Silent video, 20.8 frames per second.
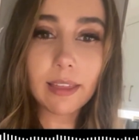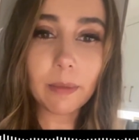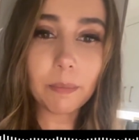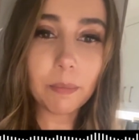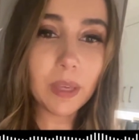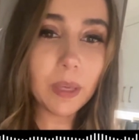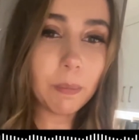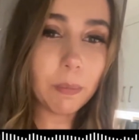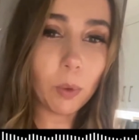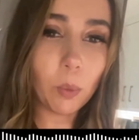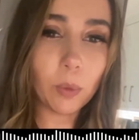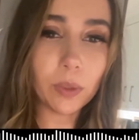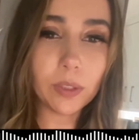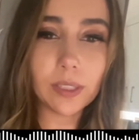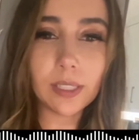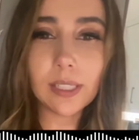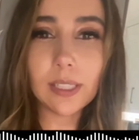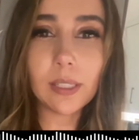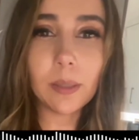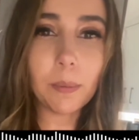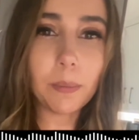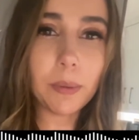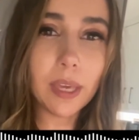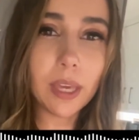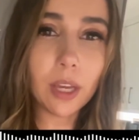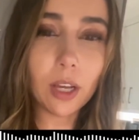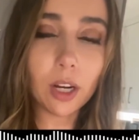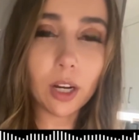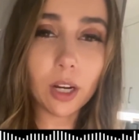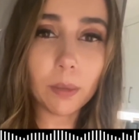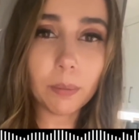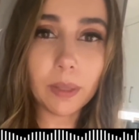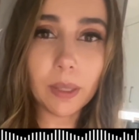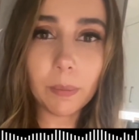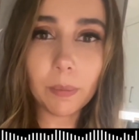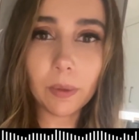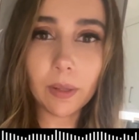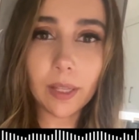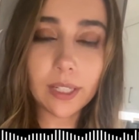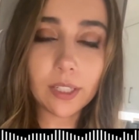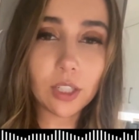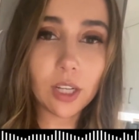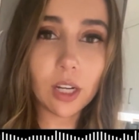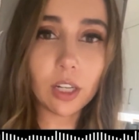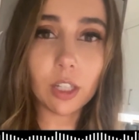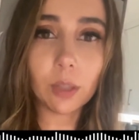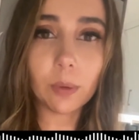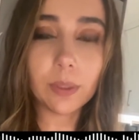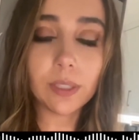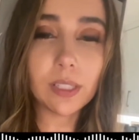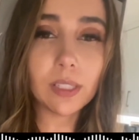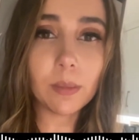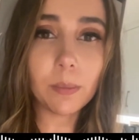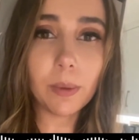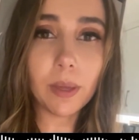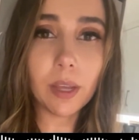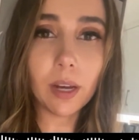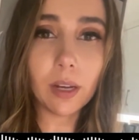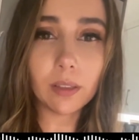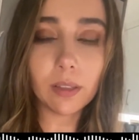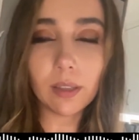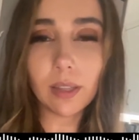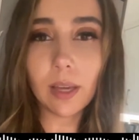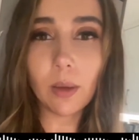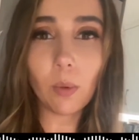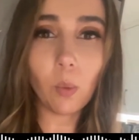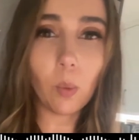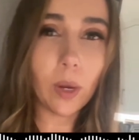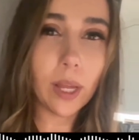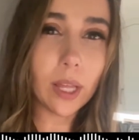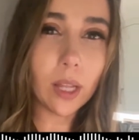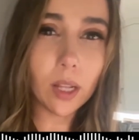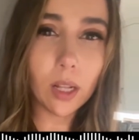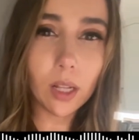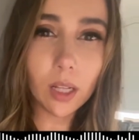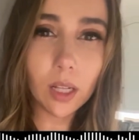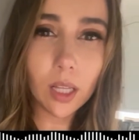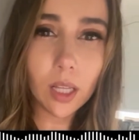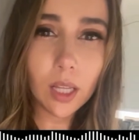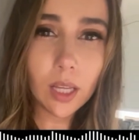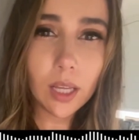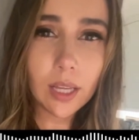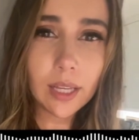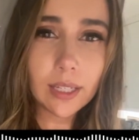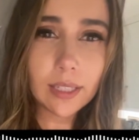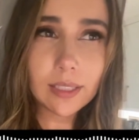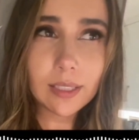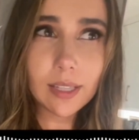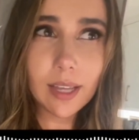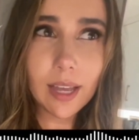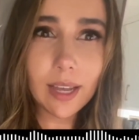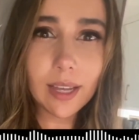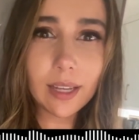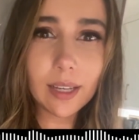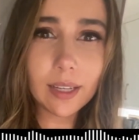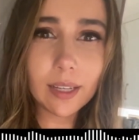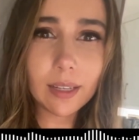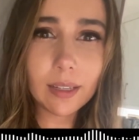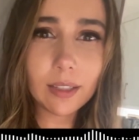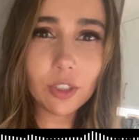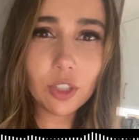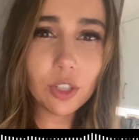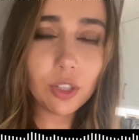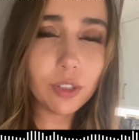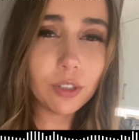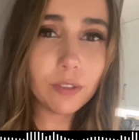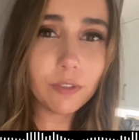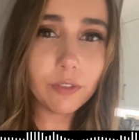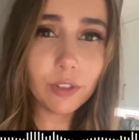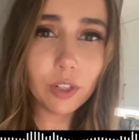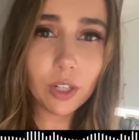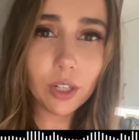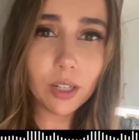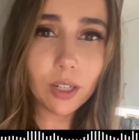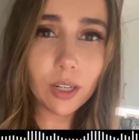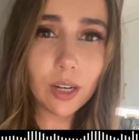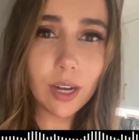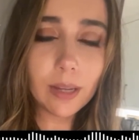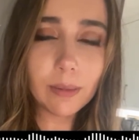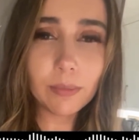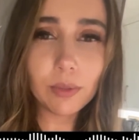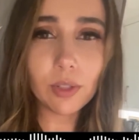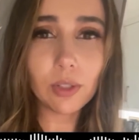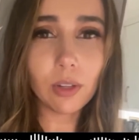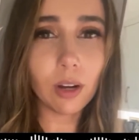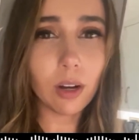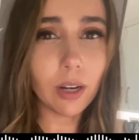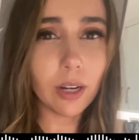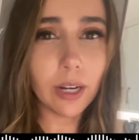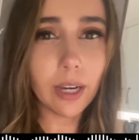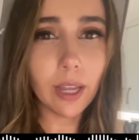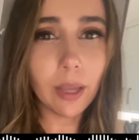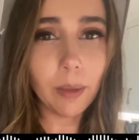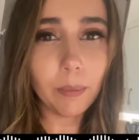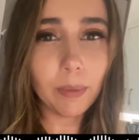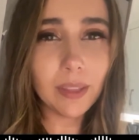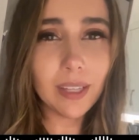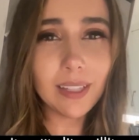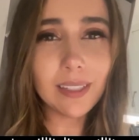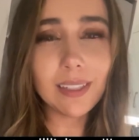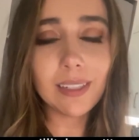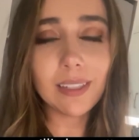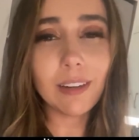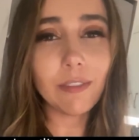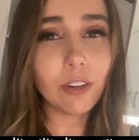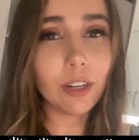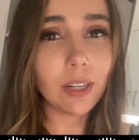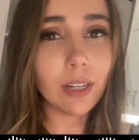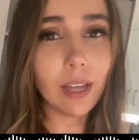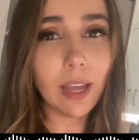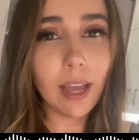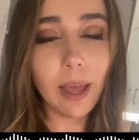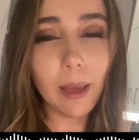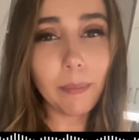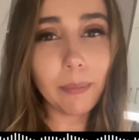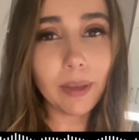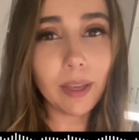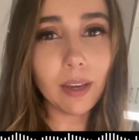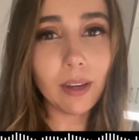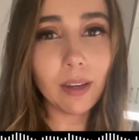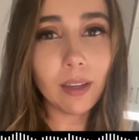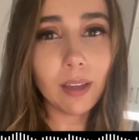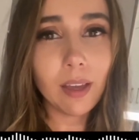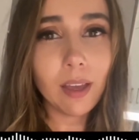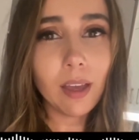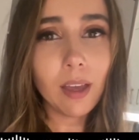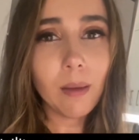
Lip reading: that people will disappear, people like Tucker will disappear, that they will. It's like, Jennifer, I'm sorry, but that's never going to happen.